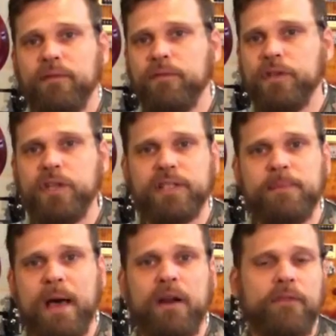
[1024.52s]
for just
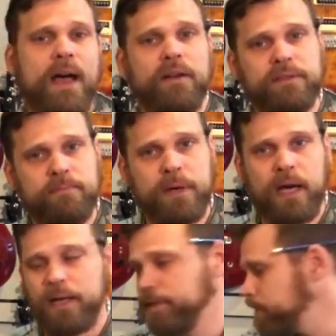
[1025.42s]
about
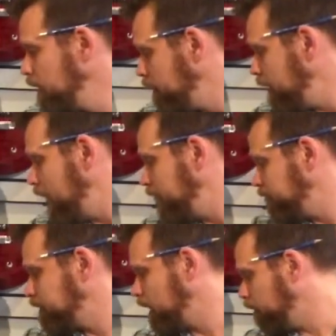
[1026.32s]
$1,000. The head
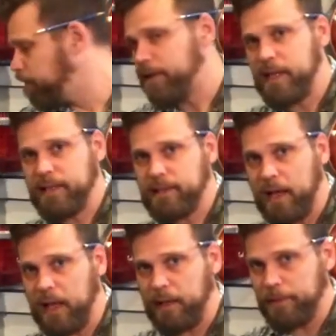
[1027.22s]
itself is, let me